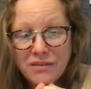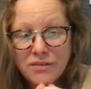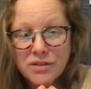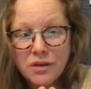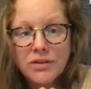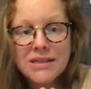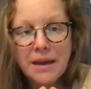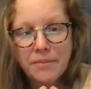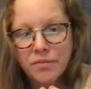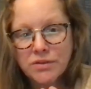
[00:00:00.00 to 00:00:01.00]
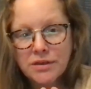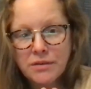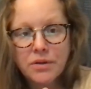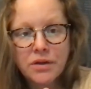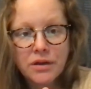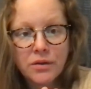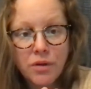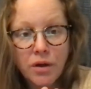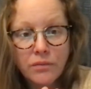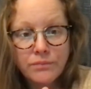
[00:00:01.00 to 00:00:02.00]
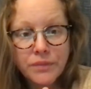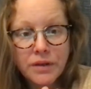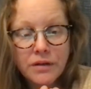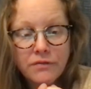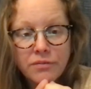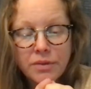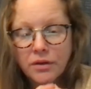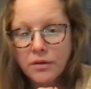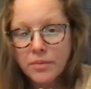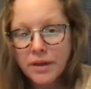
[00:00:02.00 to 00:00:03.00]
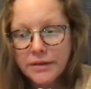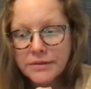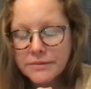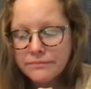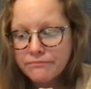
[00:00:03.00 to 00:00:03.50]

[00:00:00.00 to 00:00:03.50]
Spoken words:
assaults happen with somebody you know in a familiar place.